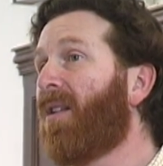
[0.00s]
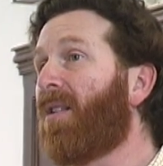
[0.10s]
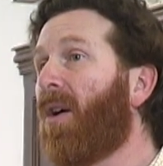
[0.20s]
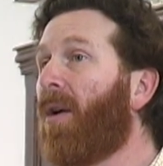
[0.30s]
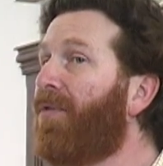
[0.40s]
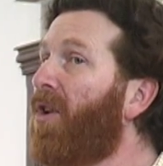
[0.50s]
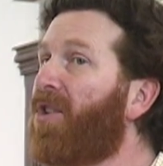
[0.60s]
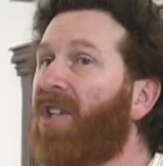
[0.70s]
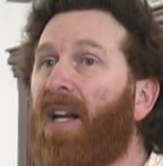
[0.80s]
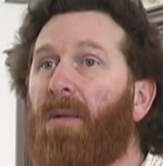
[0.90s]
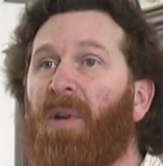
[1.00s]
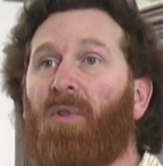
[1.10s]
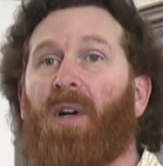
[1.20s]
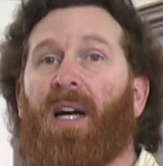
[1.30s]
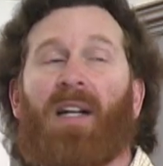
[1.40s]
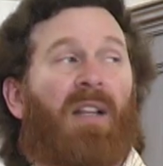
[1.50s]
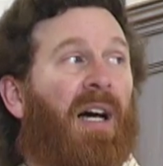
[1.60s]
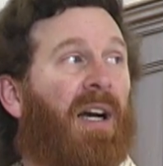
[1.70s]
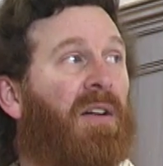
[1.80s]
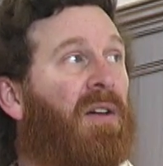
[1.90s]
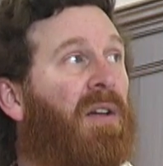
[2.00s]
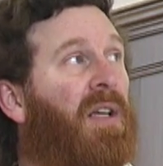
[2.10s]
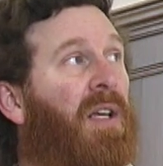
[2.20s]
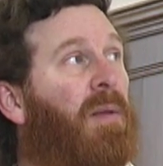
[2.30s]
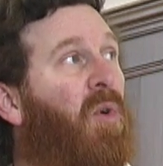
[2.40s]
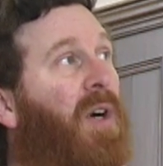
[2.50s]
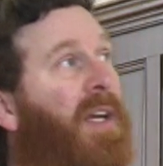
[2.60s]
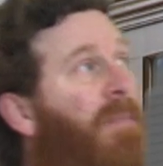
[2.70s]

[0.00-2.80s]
So if you're shaded before 9 o'clock in the morning